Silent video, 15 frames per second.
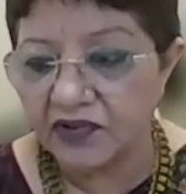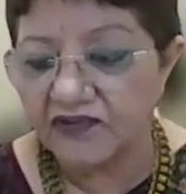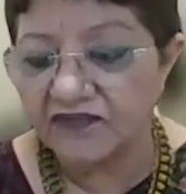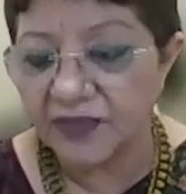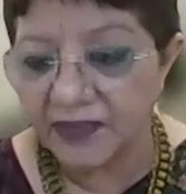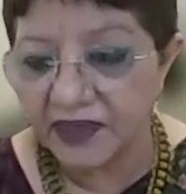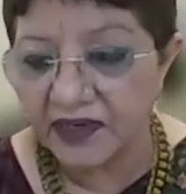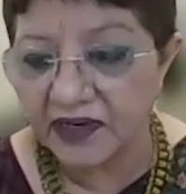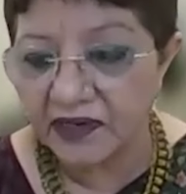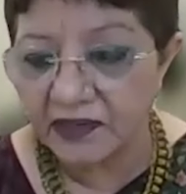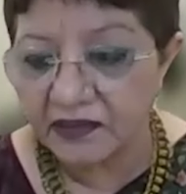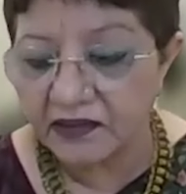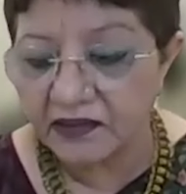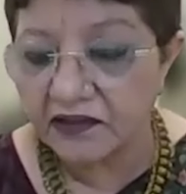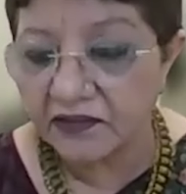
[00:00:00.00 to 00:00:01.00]
when more women
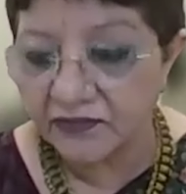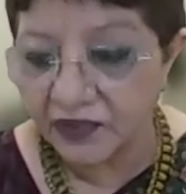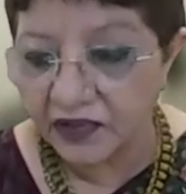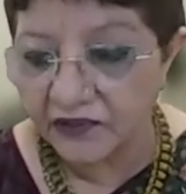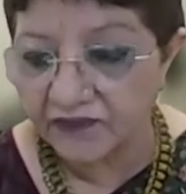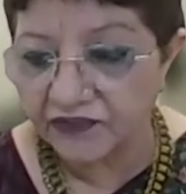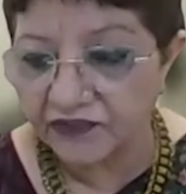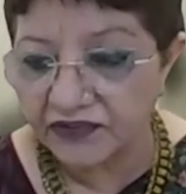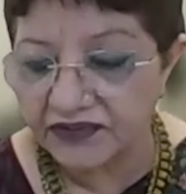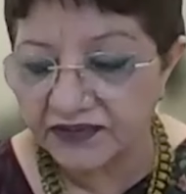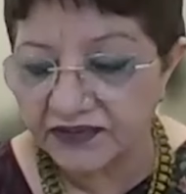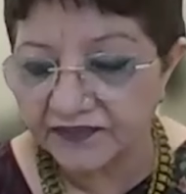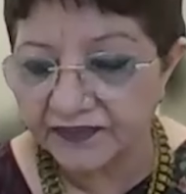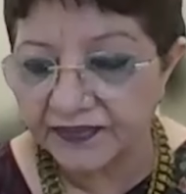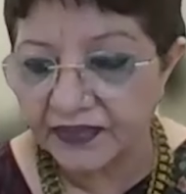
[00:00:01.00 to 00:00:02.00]
entered the workforce,